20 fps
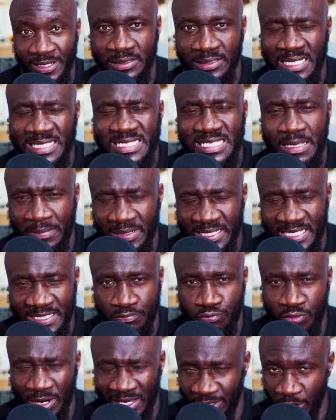That's somebody's
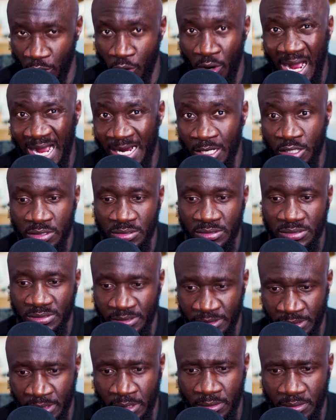brother or uncle.
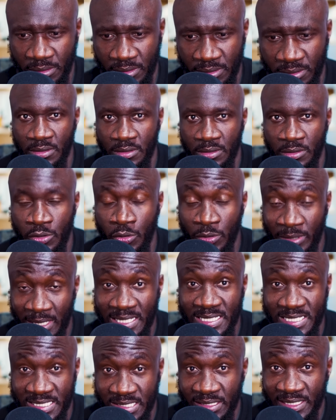You know, you
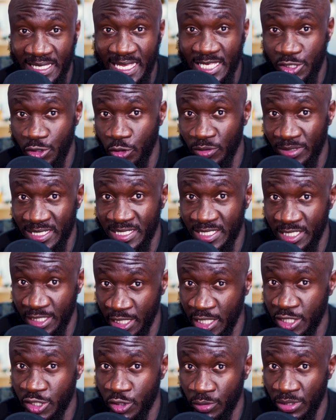can still get to your
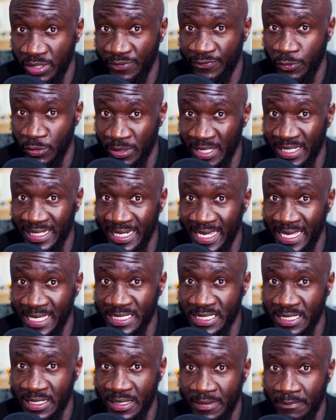destination if you get
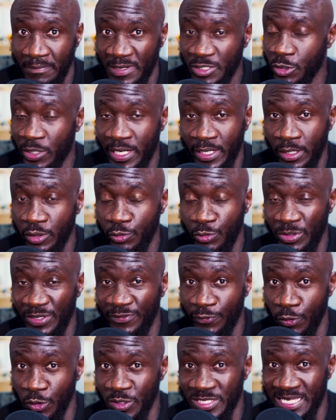late, but you cannot
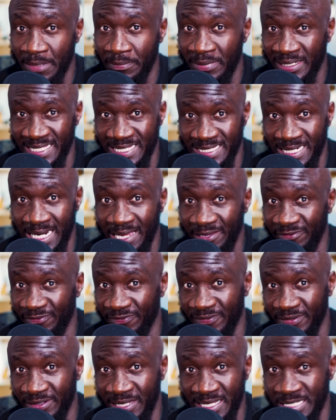reverse somebody's
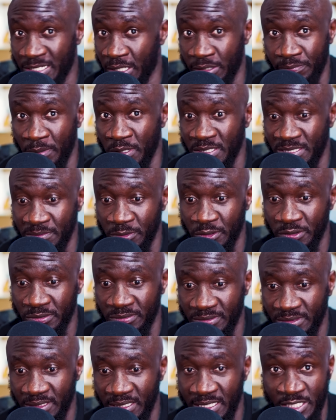life. That's not possible.
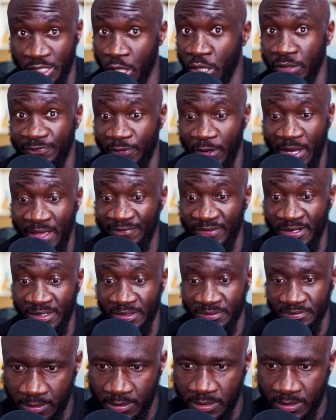He's gone forever.